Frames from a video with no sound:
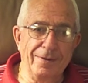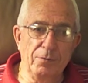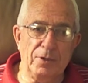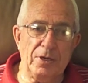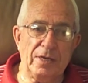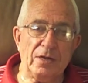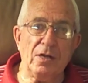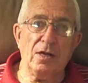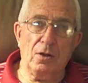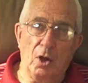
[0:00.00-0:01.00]
we didn't get
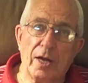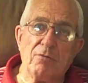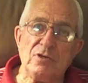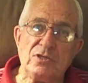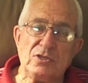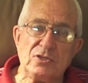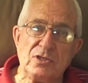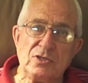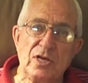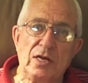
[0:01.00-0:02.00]
a lot of
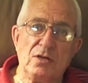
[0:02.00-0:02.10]
resistance then